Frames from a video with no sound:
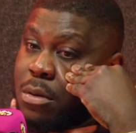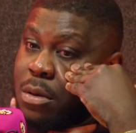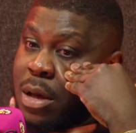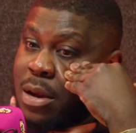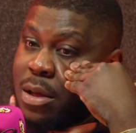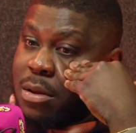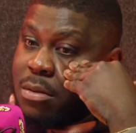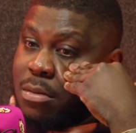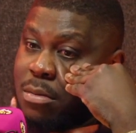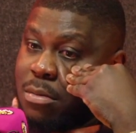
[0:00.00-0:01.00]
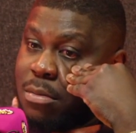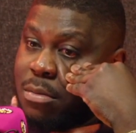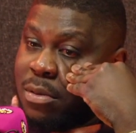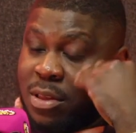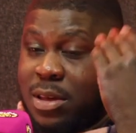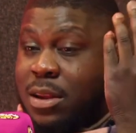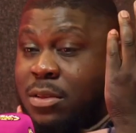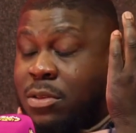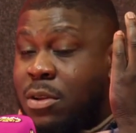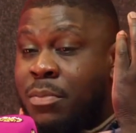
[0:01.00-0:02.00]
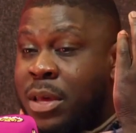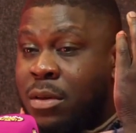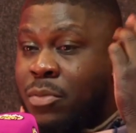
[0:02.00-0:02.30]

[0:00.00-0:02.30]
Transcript: And then decided to start making